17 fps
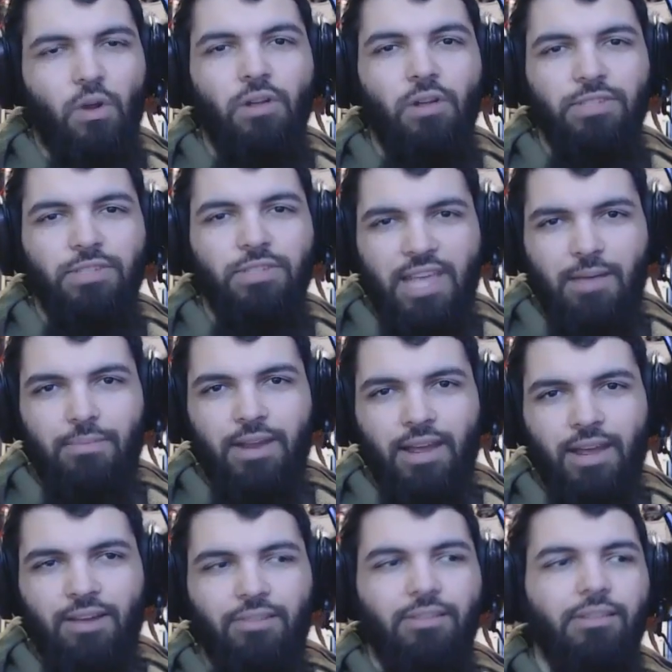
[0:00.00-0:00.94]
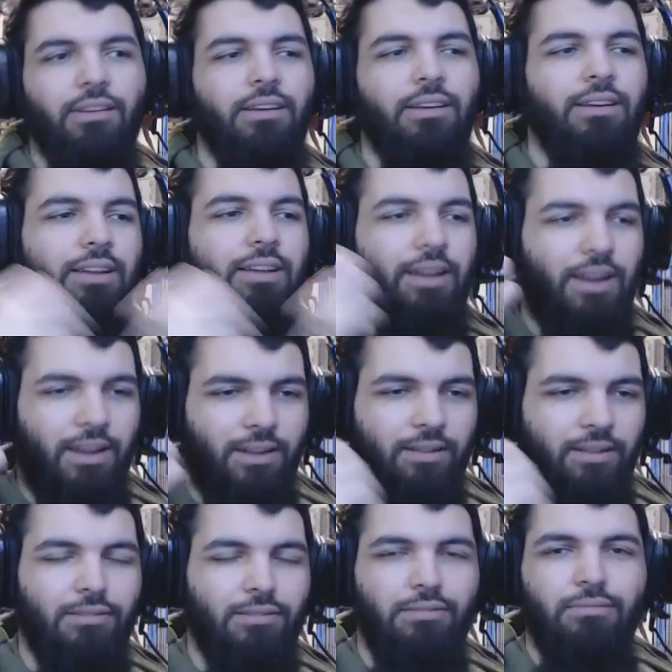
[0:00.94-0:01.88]
came down,
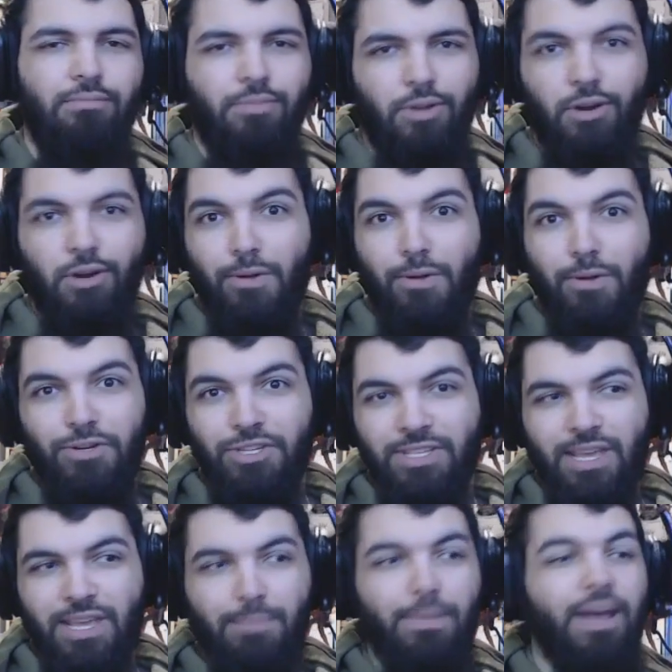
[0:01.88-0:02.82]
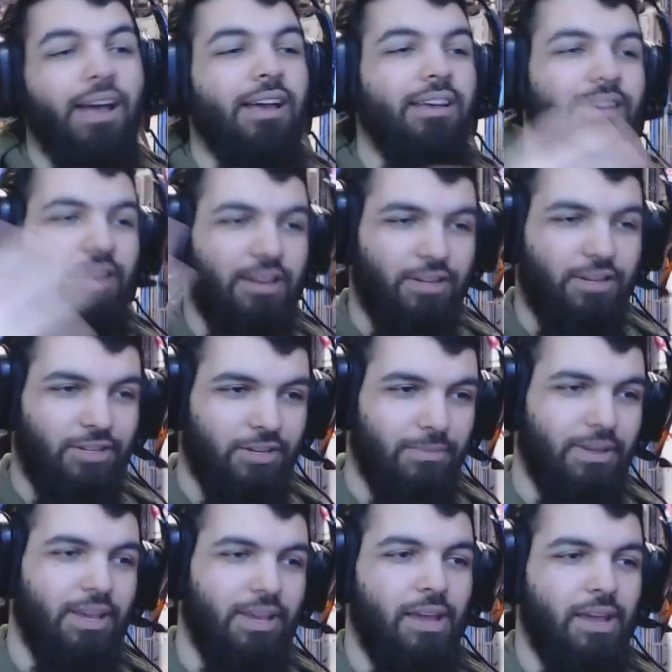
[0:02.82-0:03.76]
and her emotions came back, and she
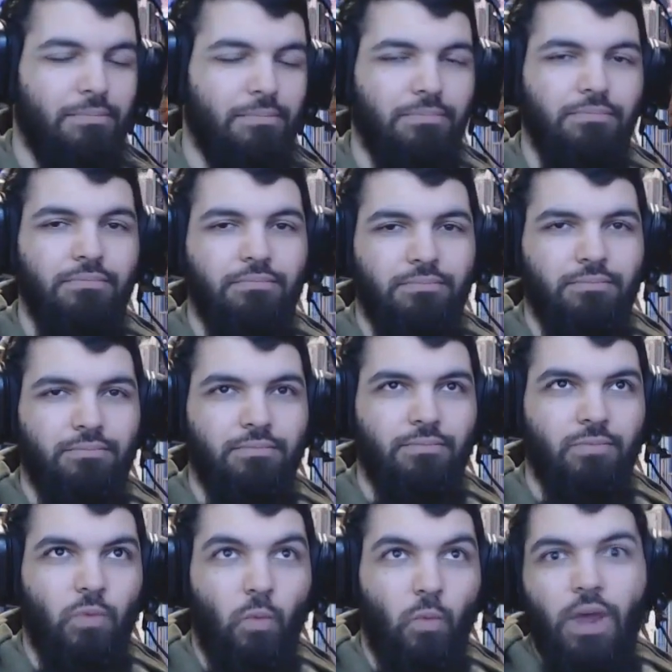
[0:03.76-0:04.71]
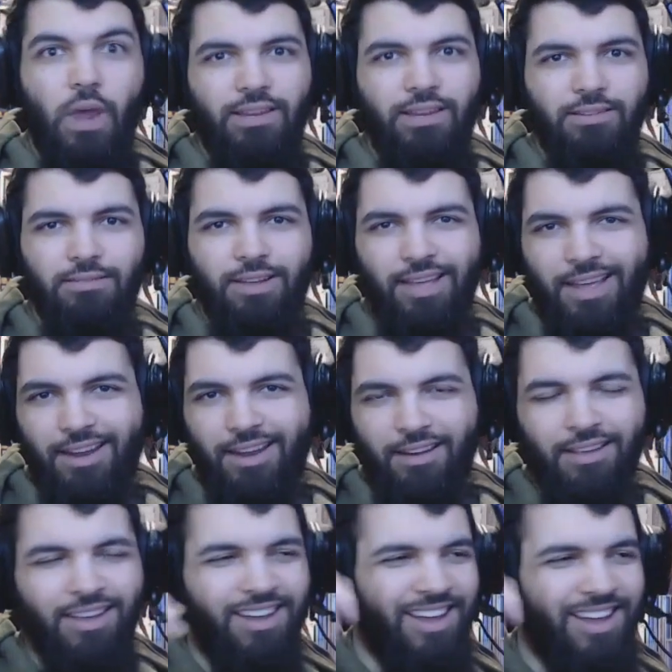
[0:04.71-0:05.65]
became weight again.
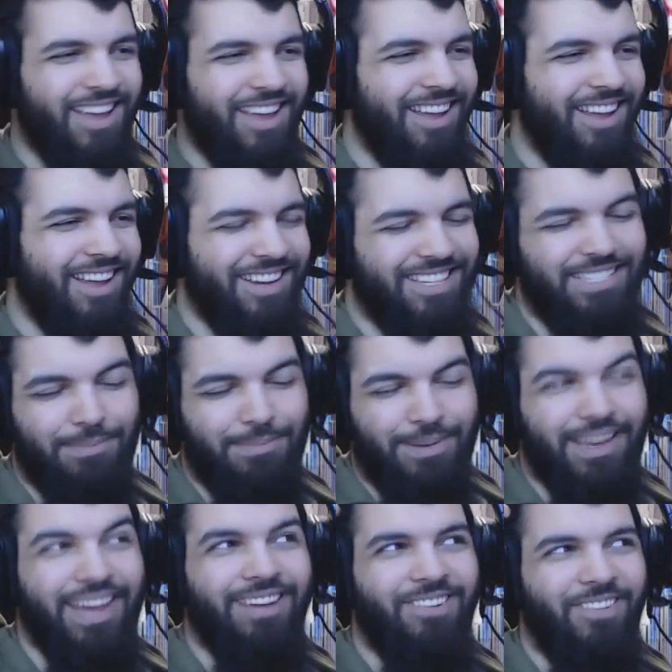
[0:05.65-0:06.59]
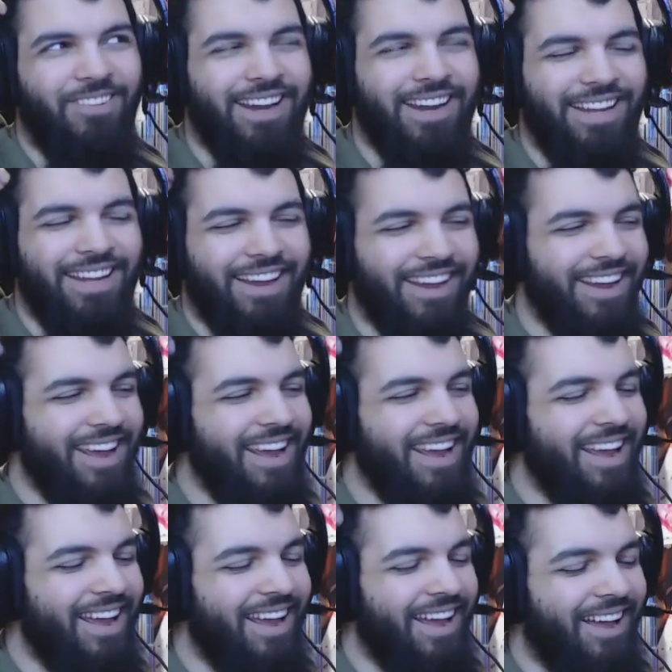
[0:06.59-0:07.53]
She became weight again.
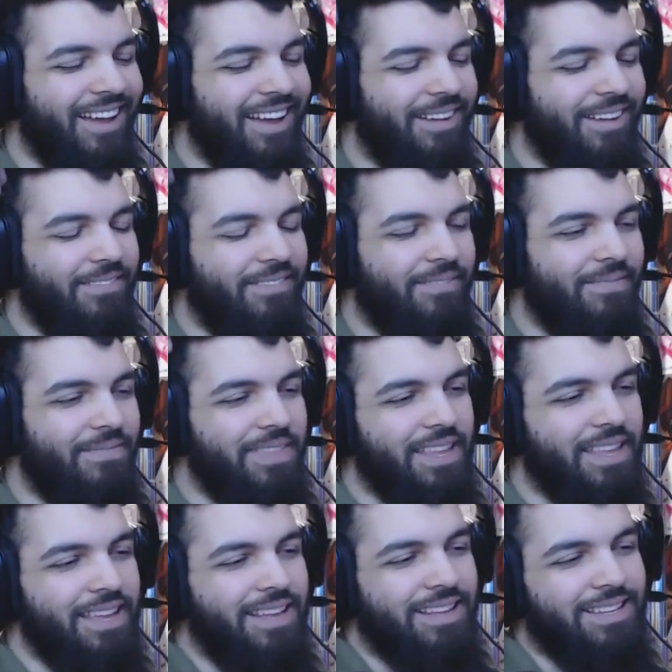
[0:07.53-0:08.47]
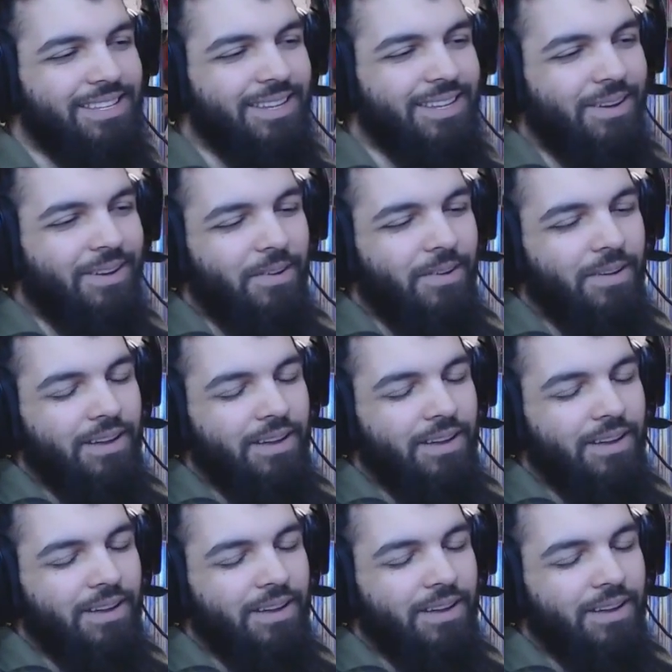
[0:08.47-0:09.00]
So